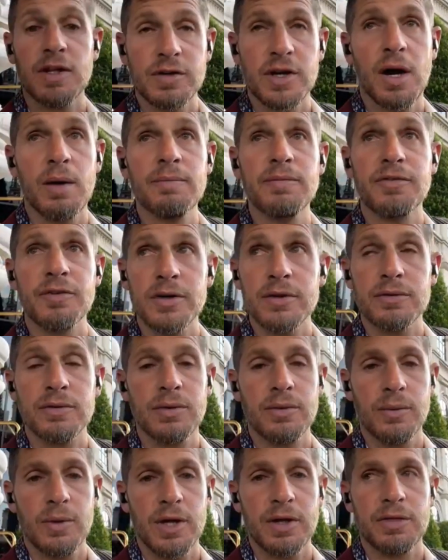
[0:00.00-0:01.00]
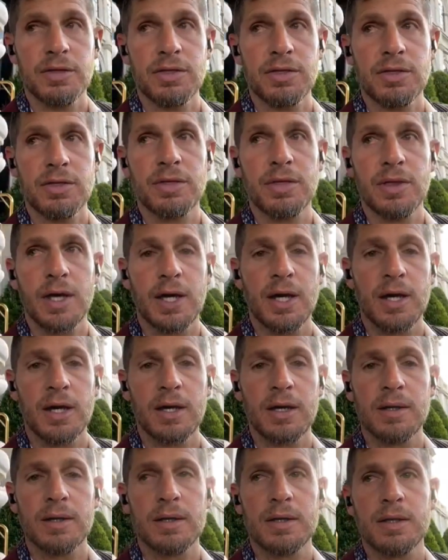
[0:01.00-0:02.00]
of comfort with
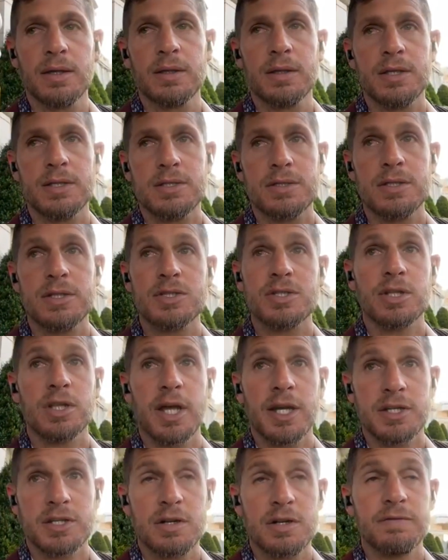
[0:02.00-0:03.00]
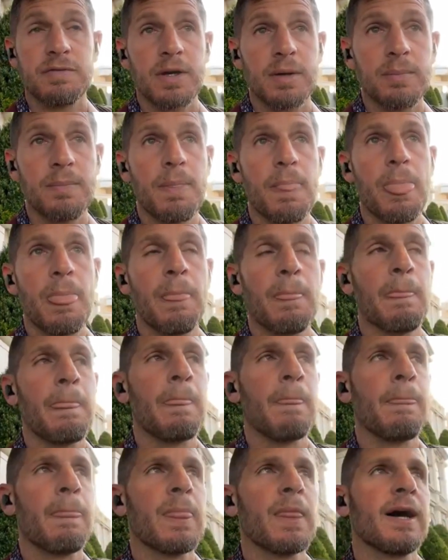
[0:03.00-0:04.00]
uh, this, selection of him.
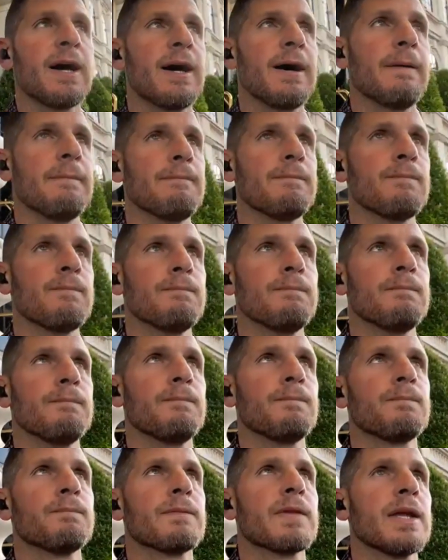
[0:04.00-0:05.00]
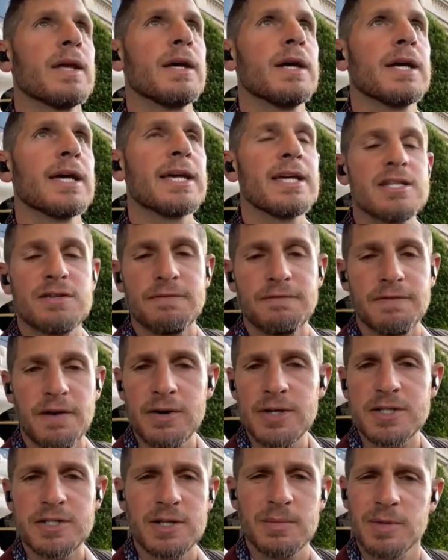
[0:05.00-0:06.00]
Um, he's a
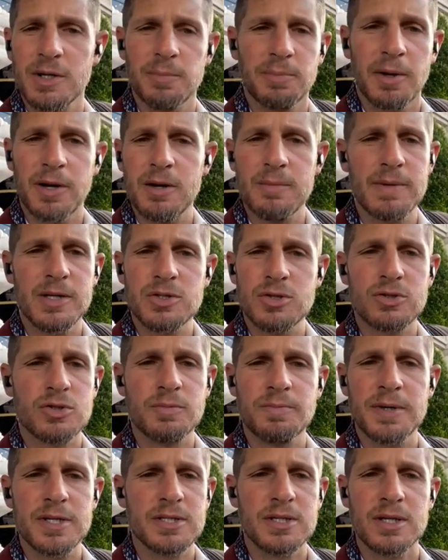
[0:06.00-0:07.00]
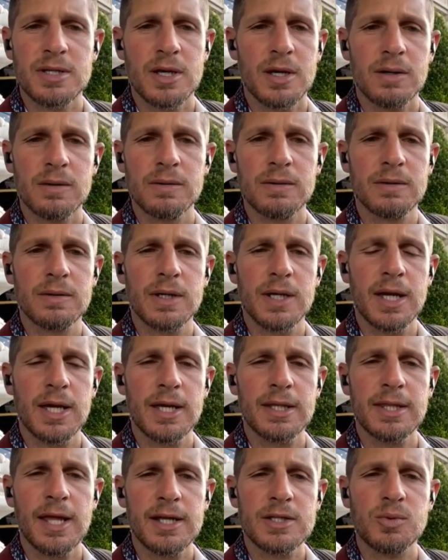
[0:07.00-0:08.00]
very similar player to Mitchell Trubisky, though,
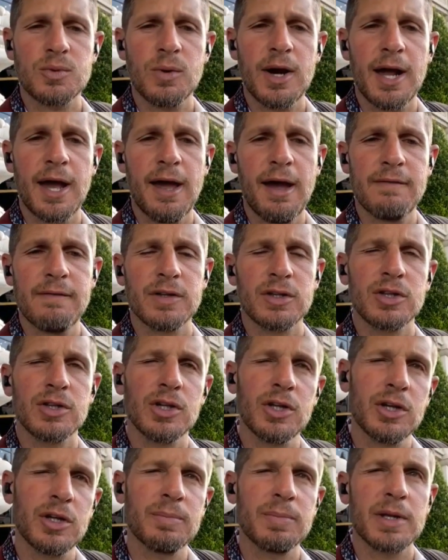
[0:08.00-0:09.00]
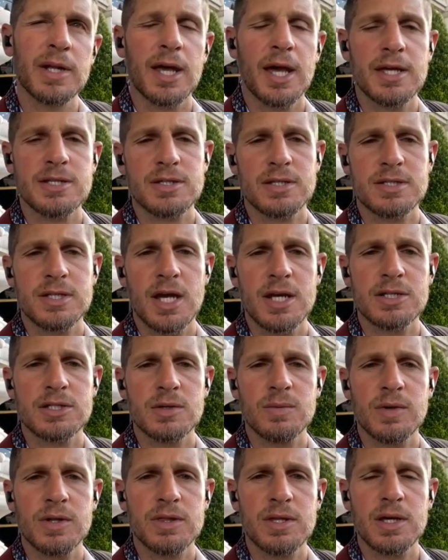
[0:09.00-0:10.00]
and that's where I have a little bit of
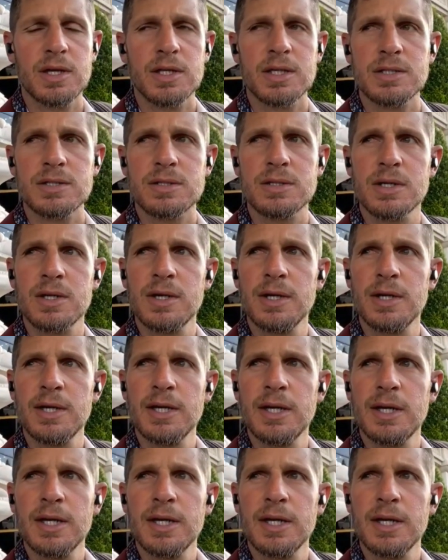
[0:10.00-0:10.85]
hesitation with it. Is